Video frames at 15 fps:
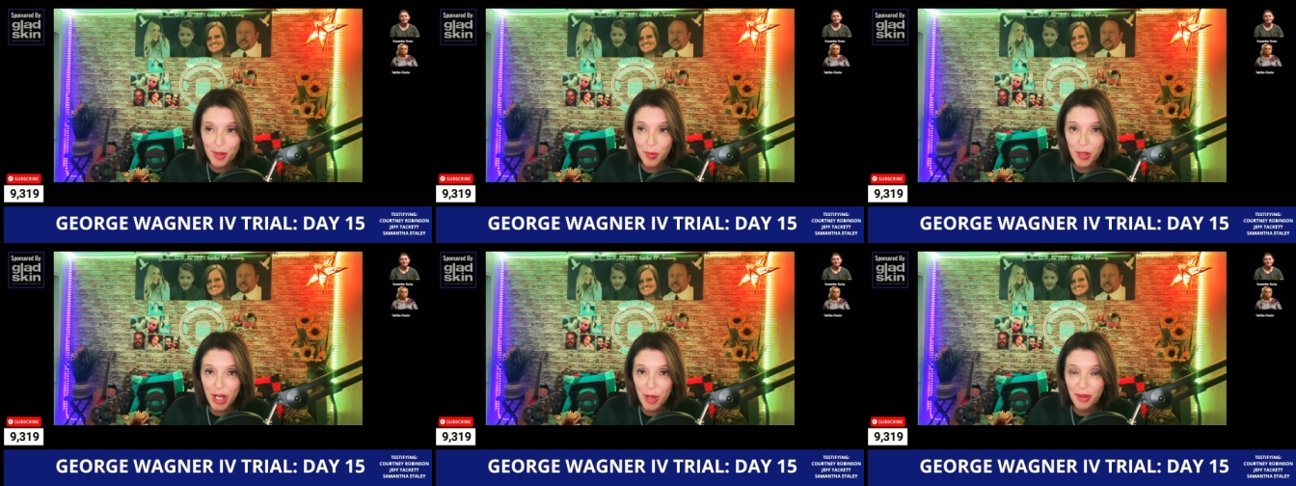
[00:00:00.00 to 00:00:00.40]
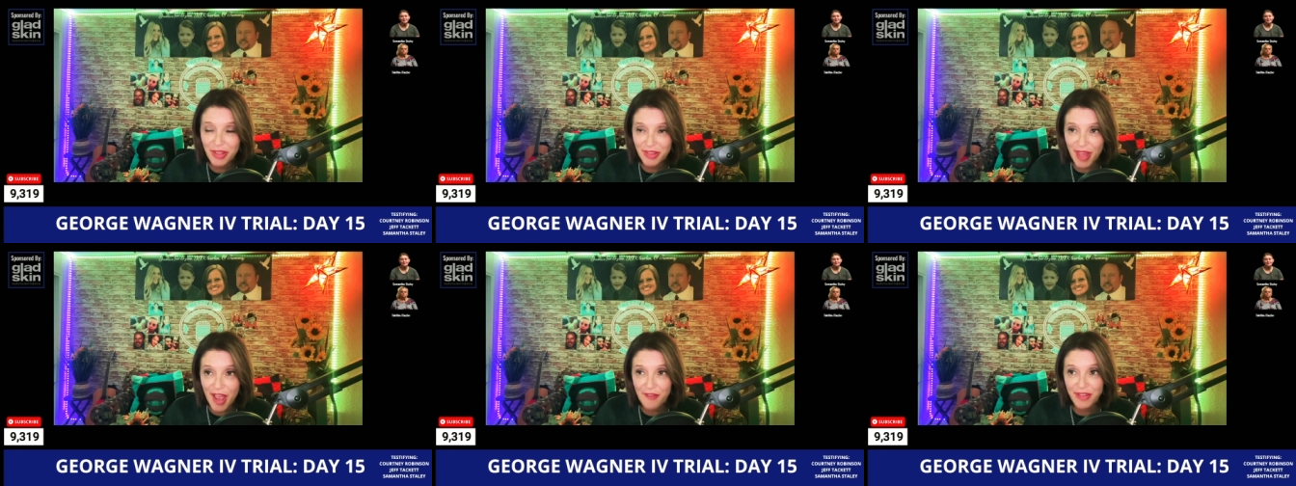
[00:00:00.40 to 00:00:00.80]
We always
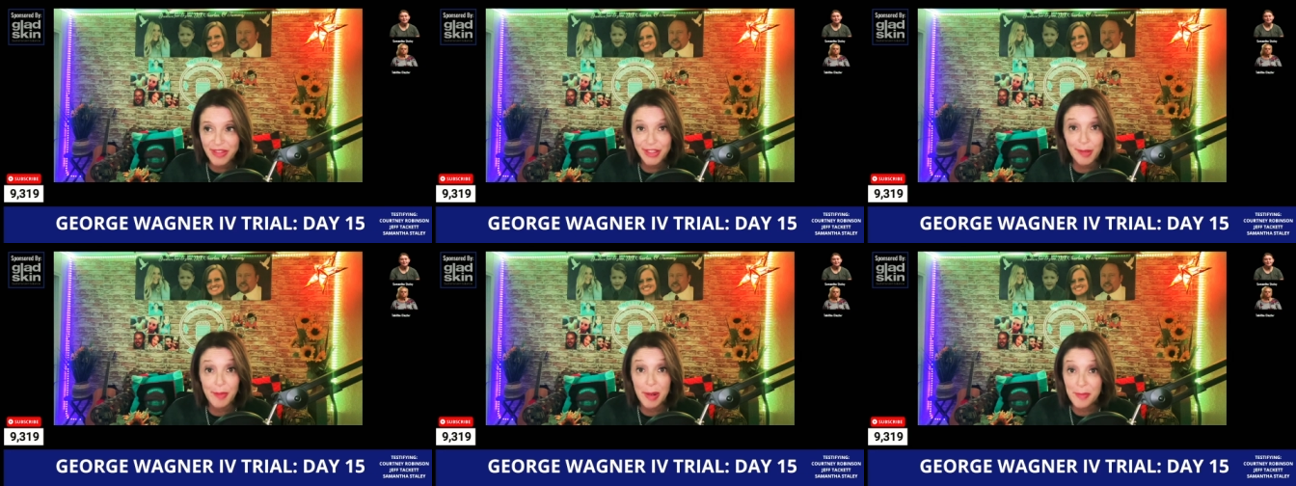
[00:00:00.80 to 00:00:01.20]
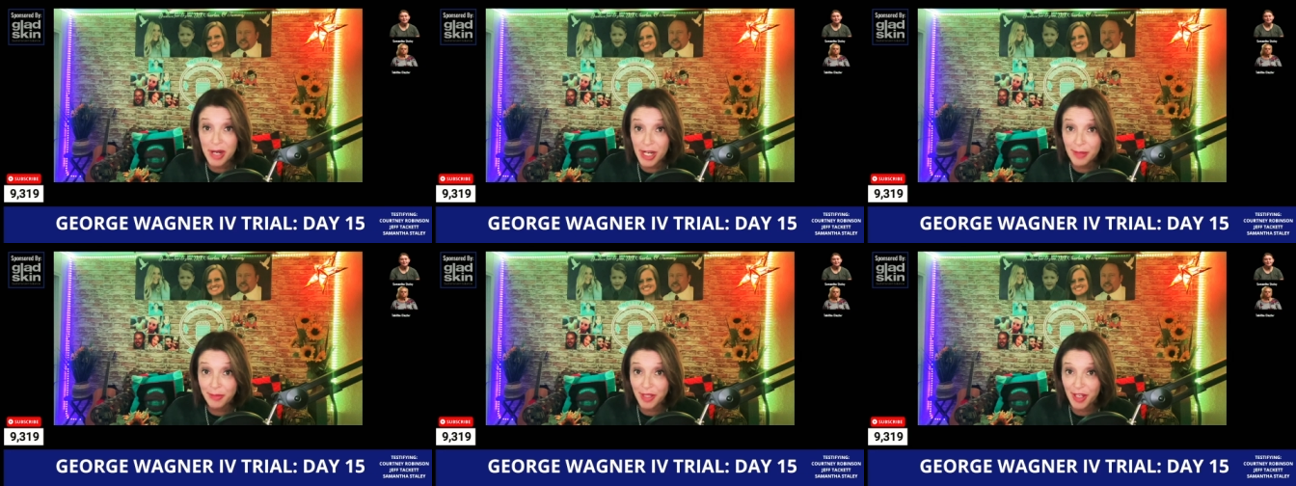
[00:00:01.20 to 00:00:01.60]
laugh and say my
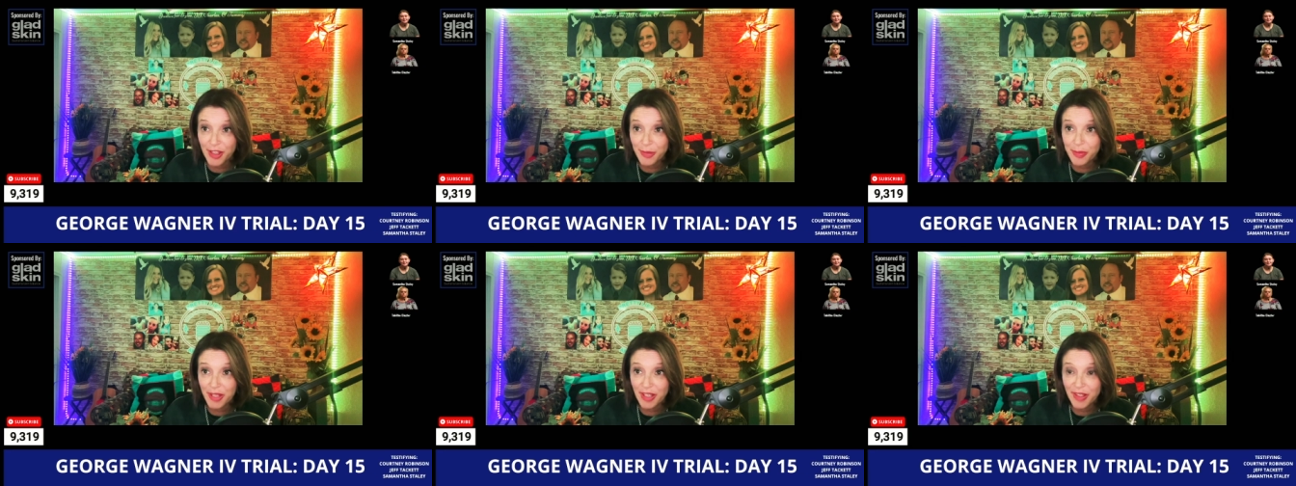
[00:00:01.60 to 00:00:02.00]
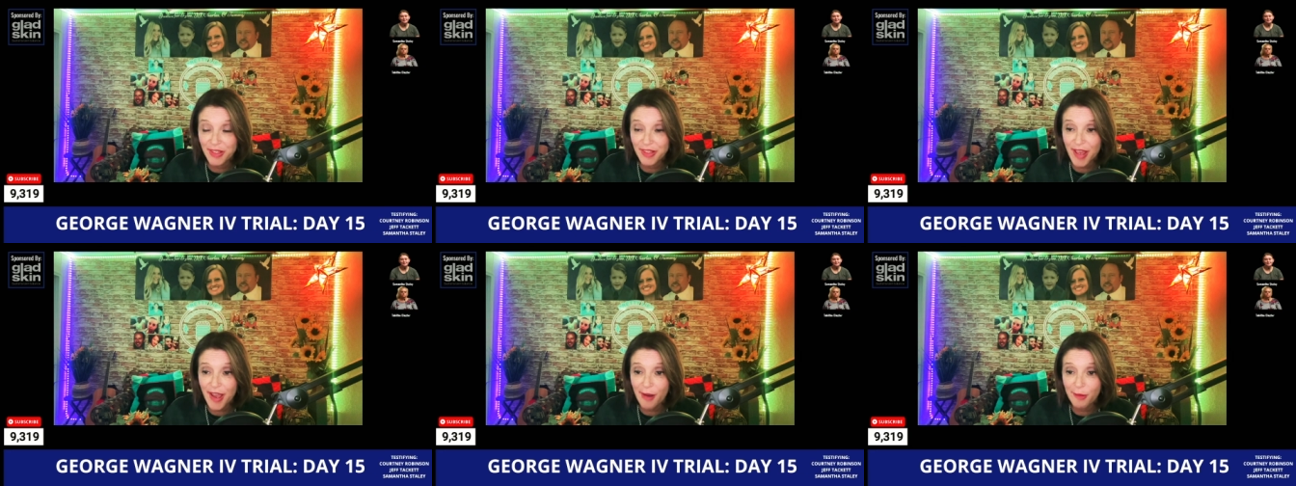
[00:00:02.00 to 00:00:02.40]
mom does because
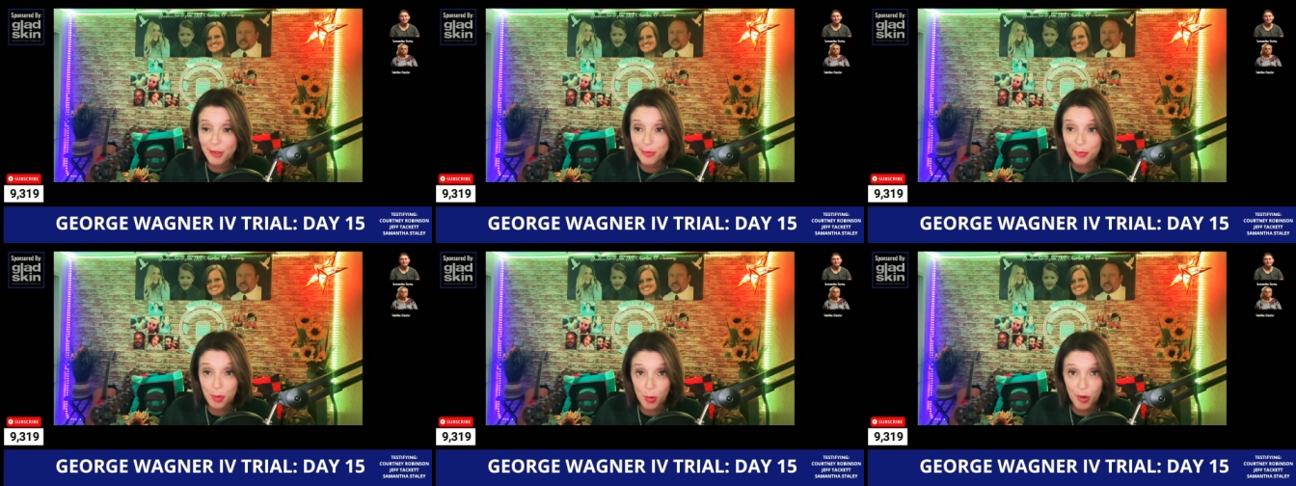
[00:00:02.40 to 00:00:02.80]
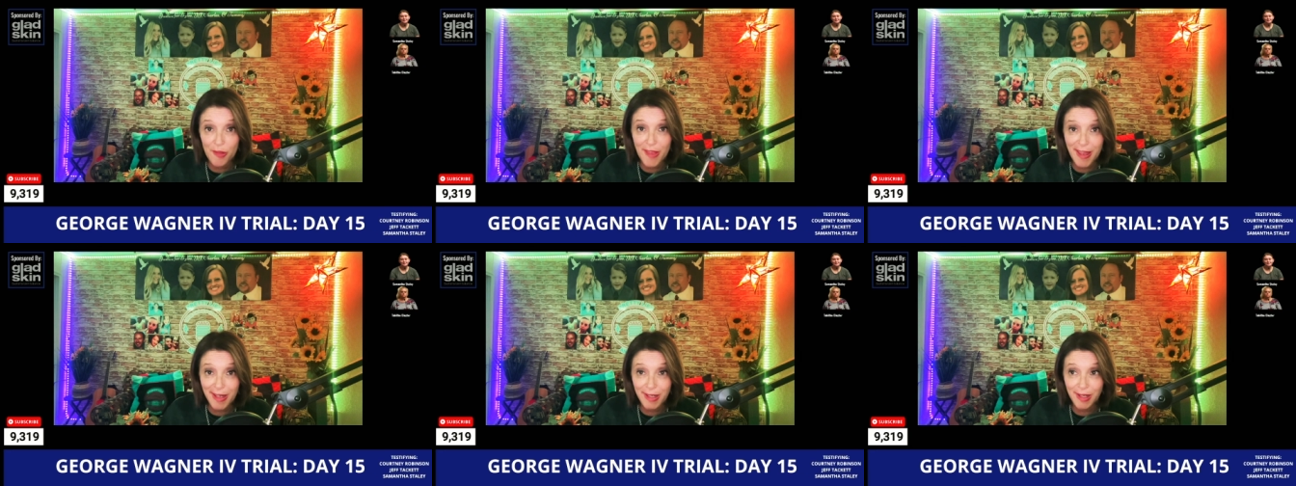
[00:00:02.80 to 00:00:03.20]
I was born
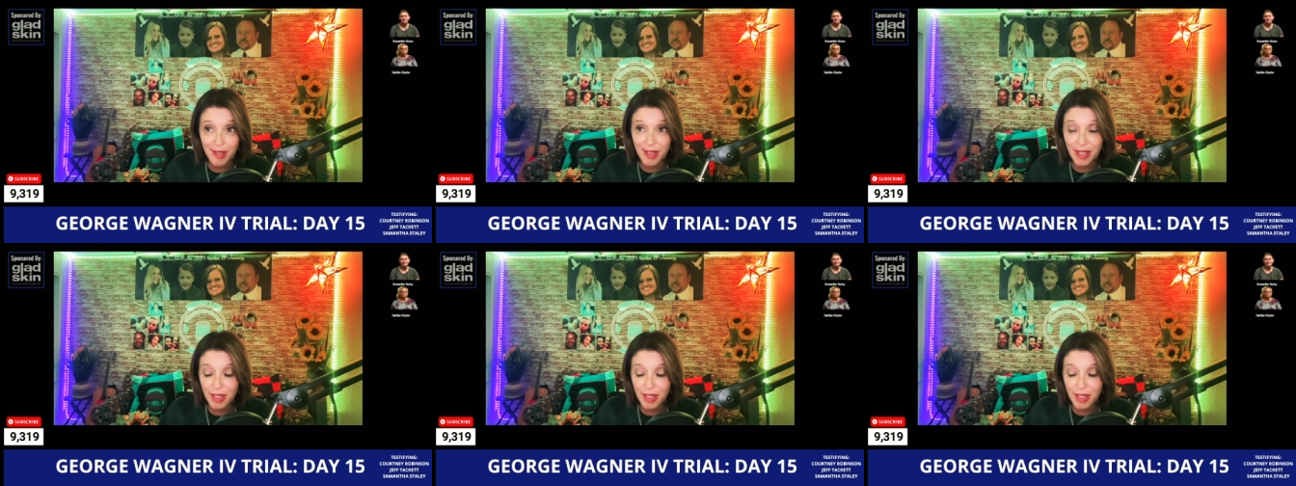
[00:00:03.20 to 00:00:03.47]
that night.